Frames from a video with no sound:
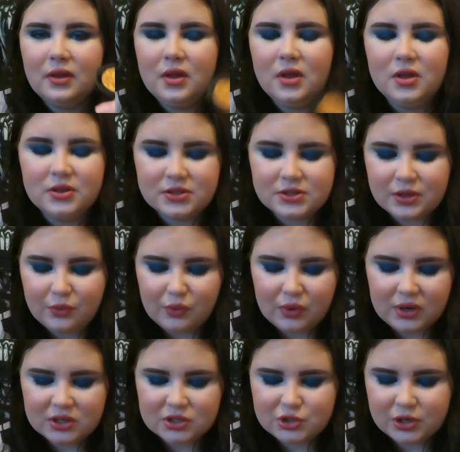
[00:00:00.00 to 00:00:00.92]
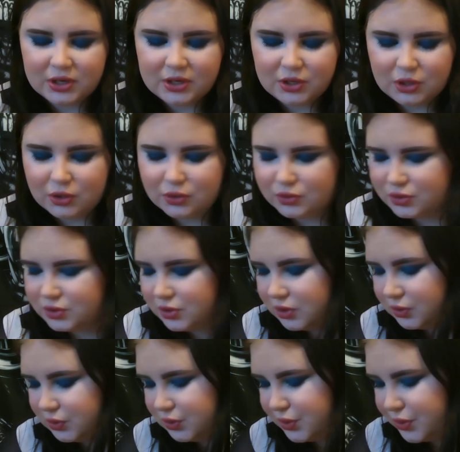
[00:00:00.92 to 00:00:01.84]
So I'm gonna try to use
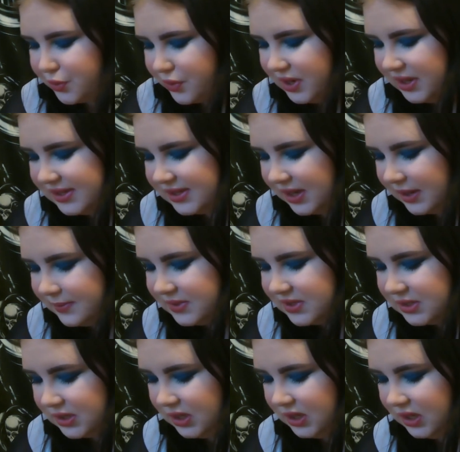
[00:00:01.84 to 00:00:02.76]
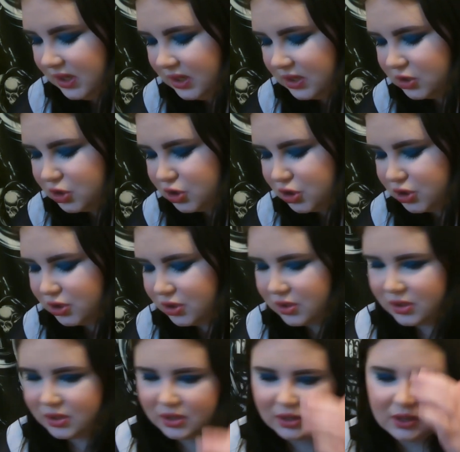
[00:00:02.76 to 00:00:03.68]
those three times each.
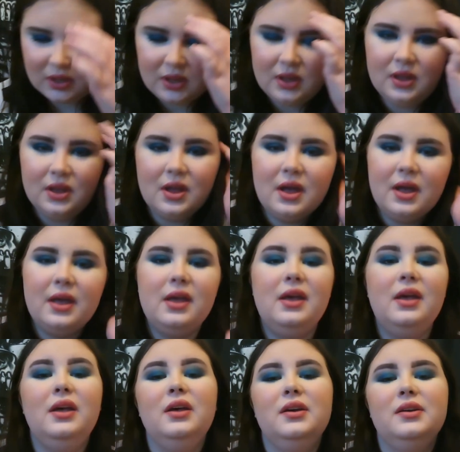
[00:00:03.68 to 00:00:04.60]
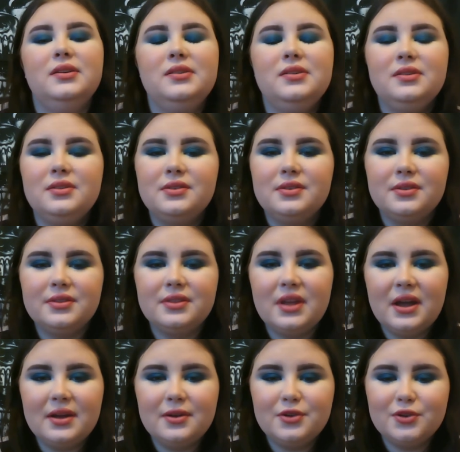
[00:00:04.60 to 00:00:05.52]
And
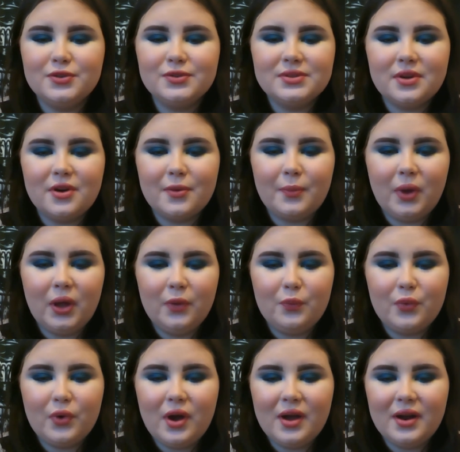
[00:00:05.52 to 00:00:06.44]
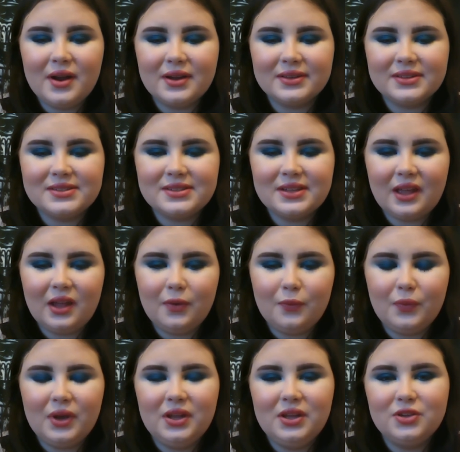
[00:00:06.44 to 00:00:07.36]
those are my products and
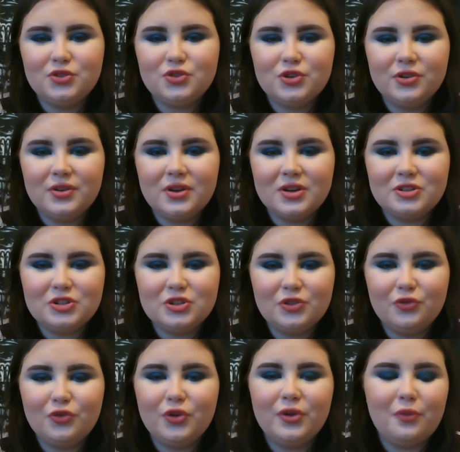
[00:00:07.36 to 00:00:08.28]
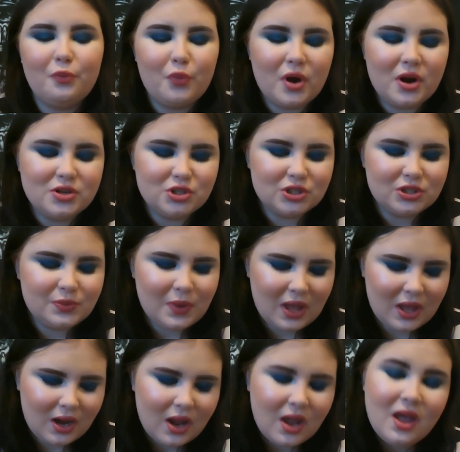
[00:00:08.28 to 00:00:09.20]
my introduction for the project
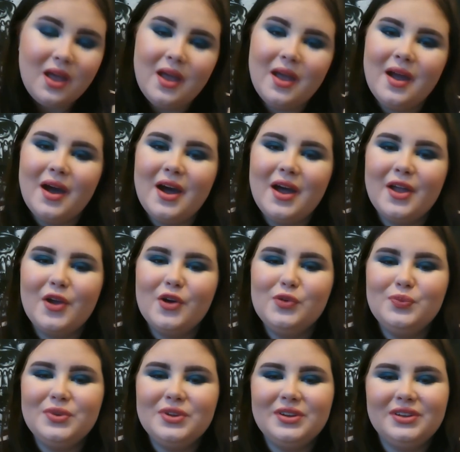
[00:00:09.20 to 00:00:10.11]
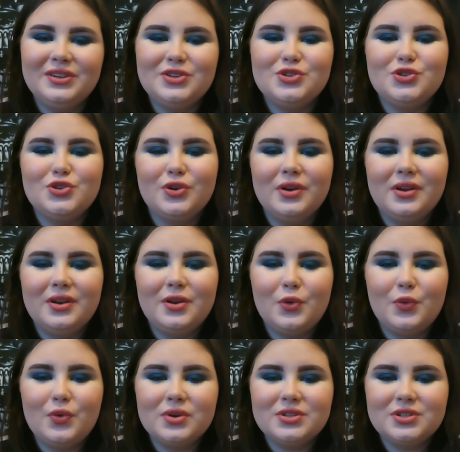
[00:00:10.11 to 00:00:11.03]
pen. I hope you enjoyed
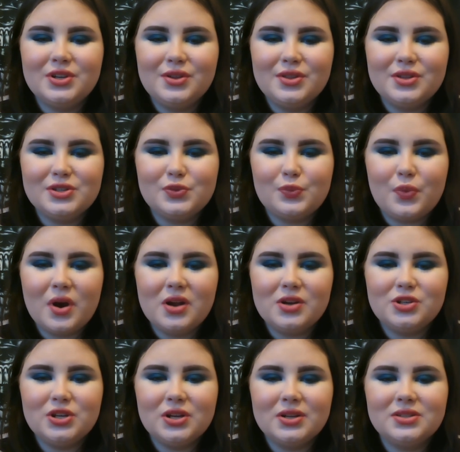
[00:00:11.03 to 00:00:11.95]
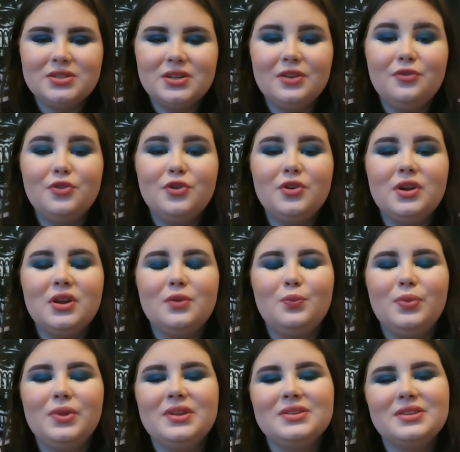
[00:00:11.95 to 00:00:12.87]
watching this project. If you did,
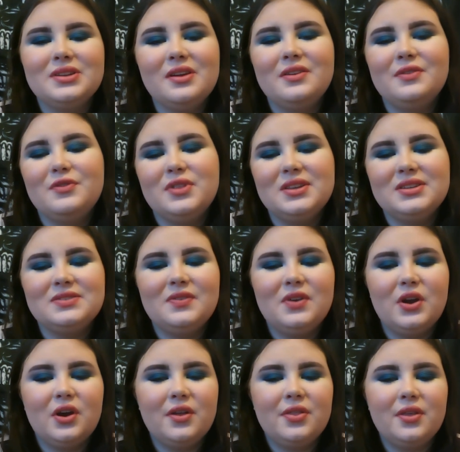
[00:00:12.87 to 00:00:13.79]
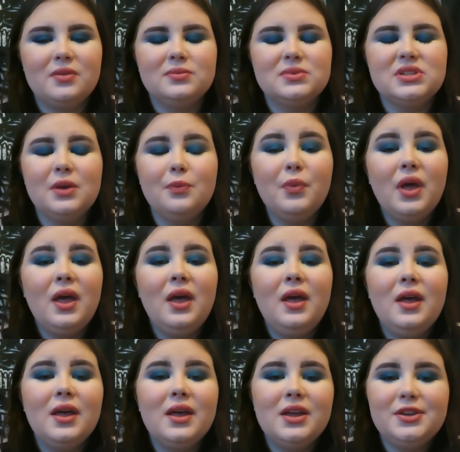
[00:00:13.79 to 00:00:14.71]
please give this video a thumbs up
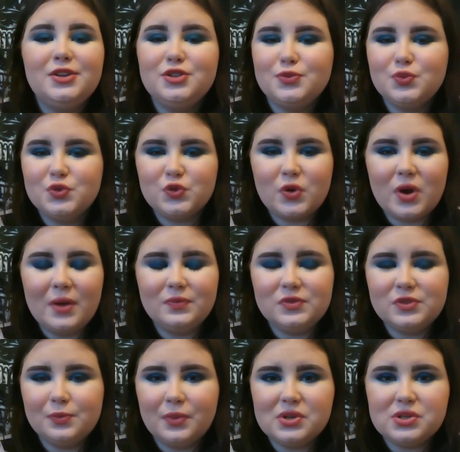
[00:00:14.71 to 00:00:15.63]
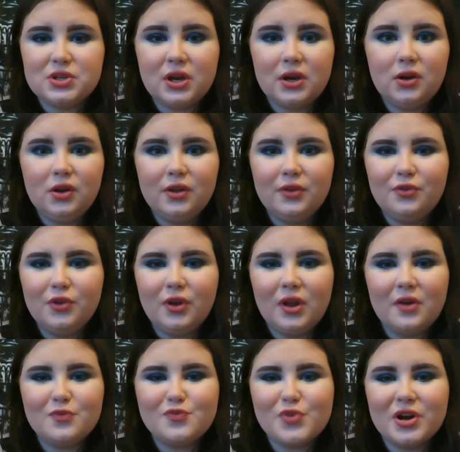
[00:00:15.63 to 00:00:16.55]
and subscribe to my channel if you
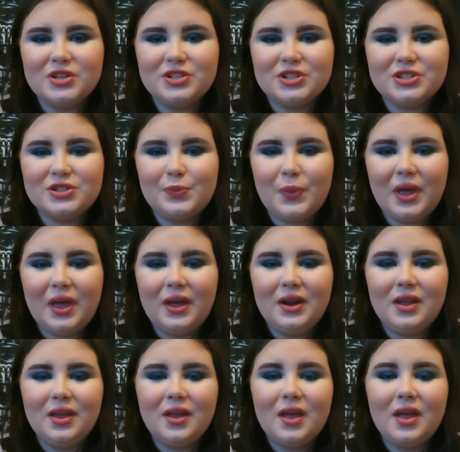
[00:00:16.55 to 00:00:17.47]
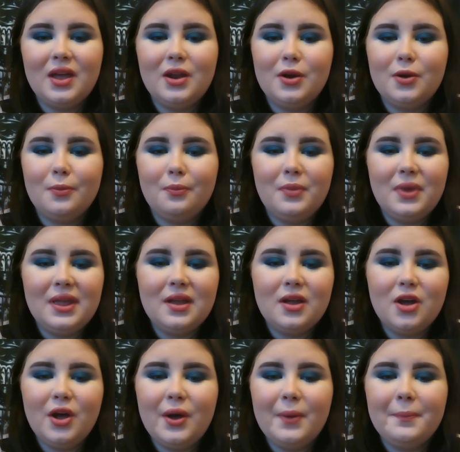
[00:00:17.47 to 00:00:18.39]
love project panning and
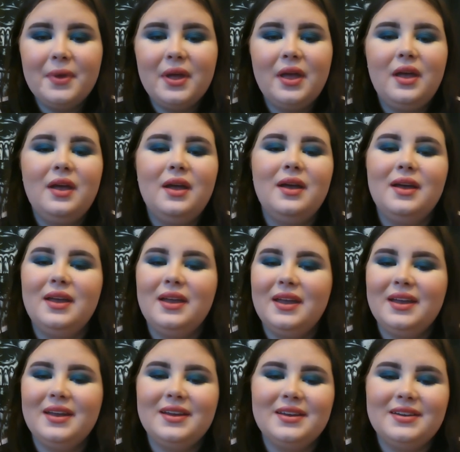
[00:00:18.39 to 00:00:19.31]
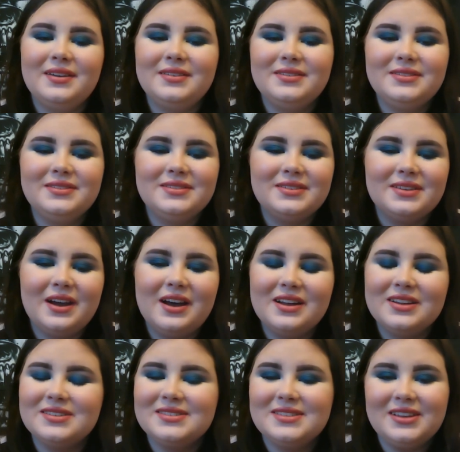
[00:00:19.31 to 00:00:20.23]
makeup. And I'll
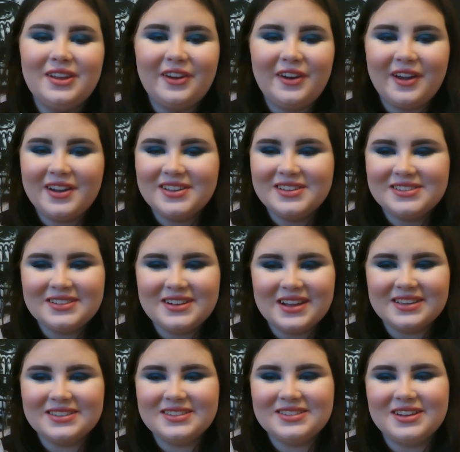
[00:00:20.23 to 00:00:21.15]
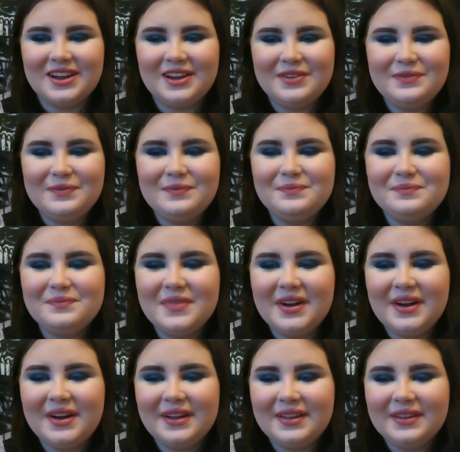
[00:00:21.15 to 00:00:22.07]
see you guys next time.
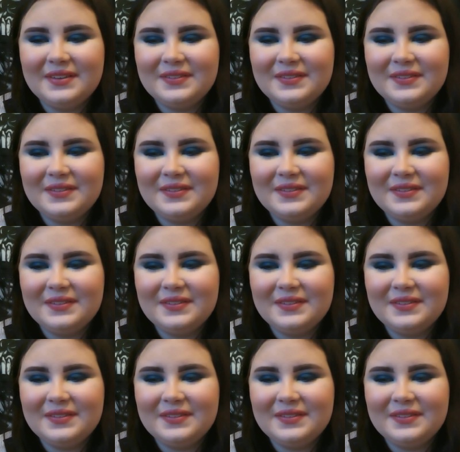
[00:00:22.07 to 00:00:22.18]
Bye.